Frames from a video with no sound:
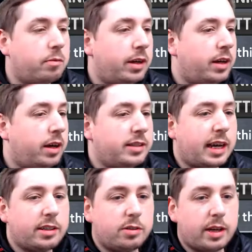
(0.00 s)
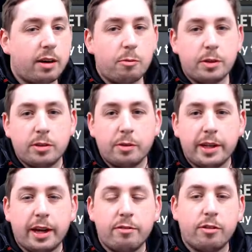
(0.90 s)
When you take into account we've been doing
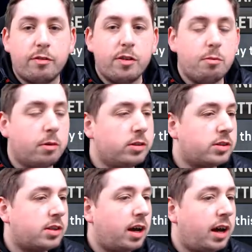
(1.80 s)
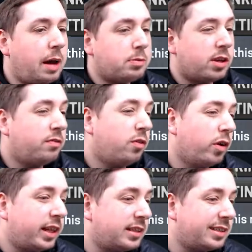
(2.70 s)
it now for a few months. Episode
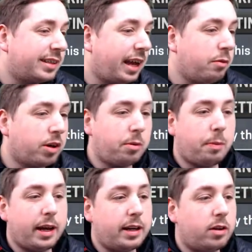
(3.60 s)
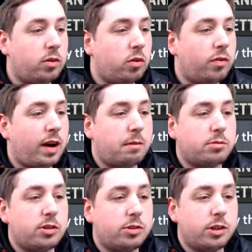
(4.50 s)
40 then today, we're going to be playing
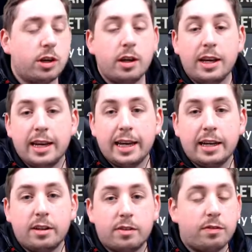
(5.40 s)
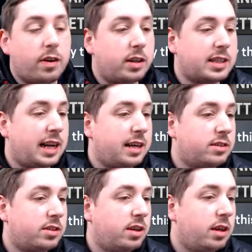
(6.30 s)
Northamptonshire in the first
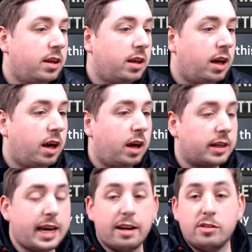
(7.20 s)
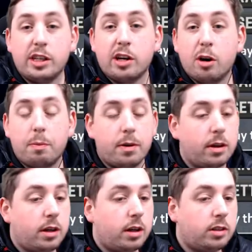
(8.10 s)
class county cup
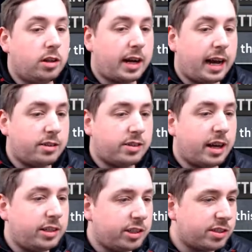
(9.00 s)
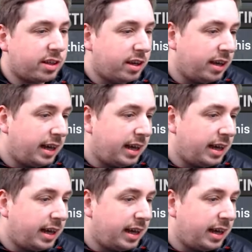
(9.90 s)
knockout stages.